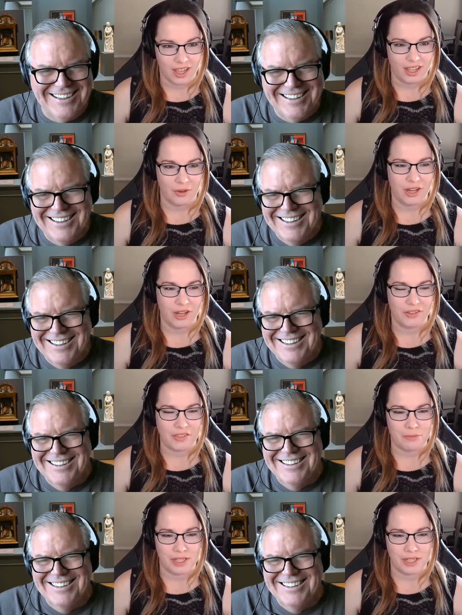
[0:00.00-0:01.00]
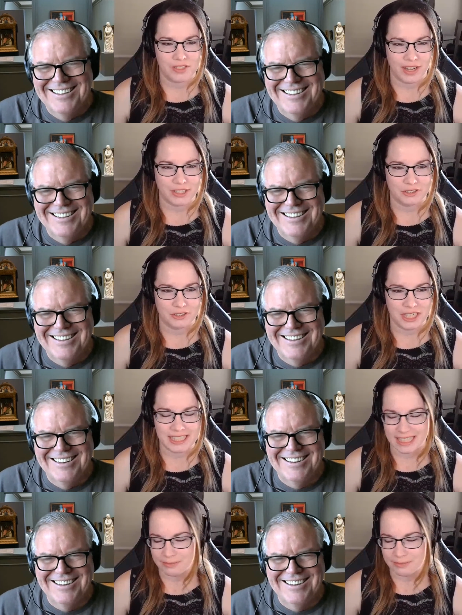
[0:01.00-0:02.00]
Speaker 1: Uh, we call that the bus factor,
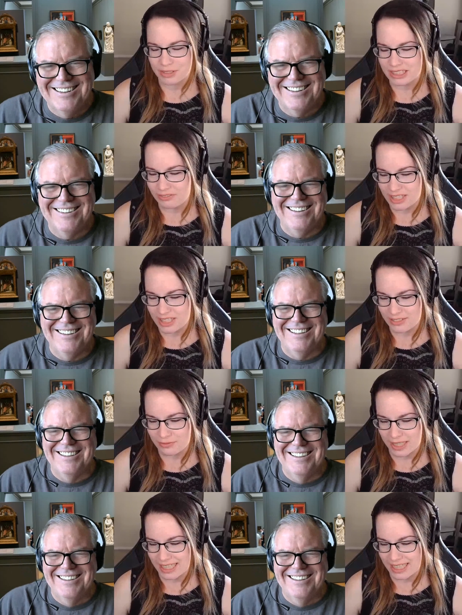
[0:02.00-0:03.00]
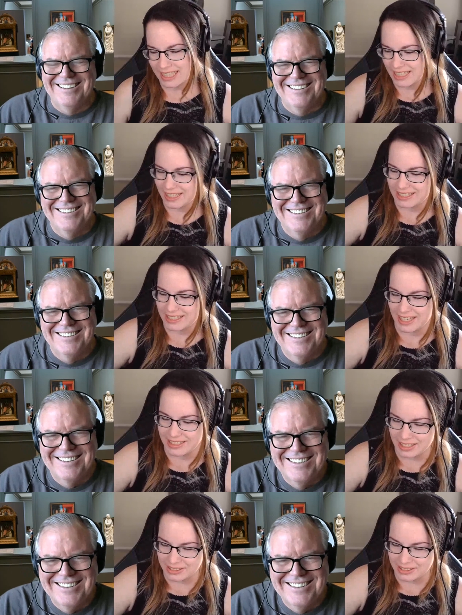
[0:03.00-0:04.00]
right? Um, good oh, friend yeah. of mine. I talked.
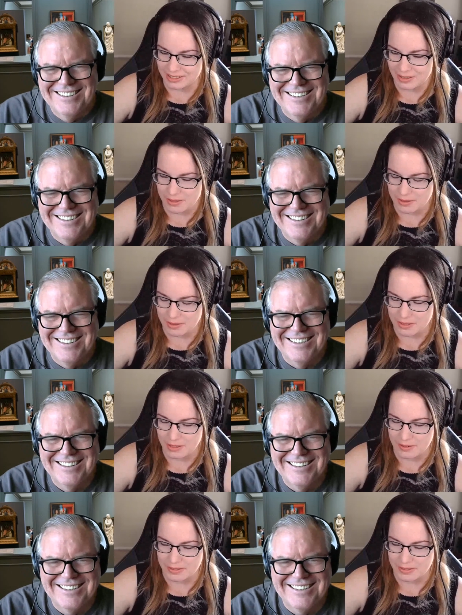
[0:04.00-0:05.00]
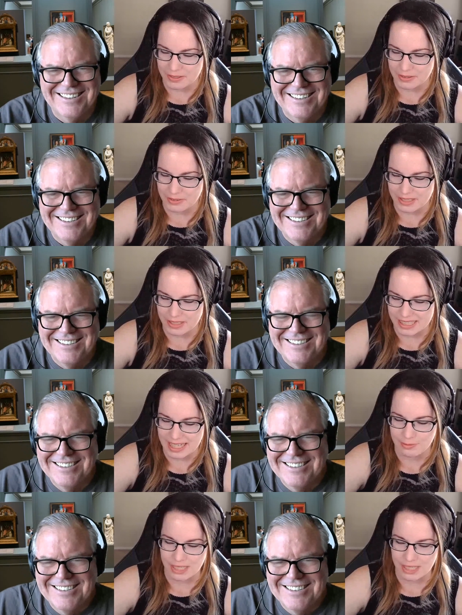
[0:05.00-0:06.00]
I talked uh, uh, to
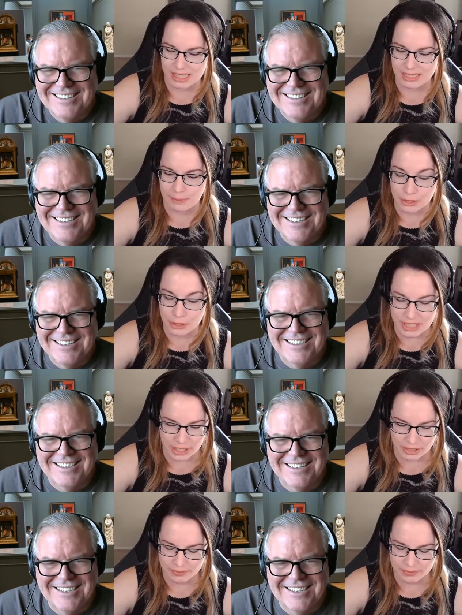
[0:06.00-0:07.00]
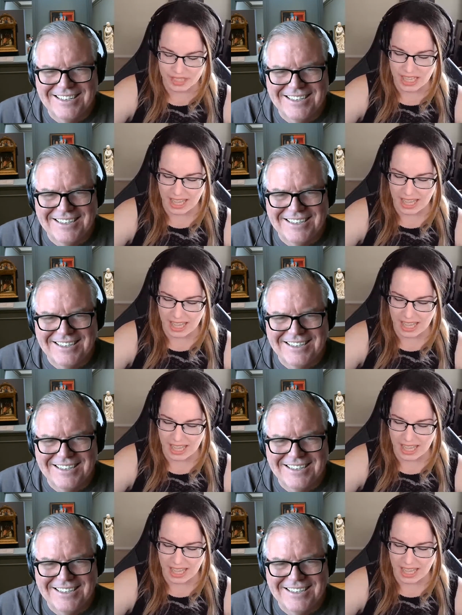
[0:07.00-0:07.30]
his name is Bill Dinger,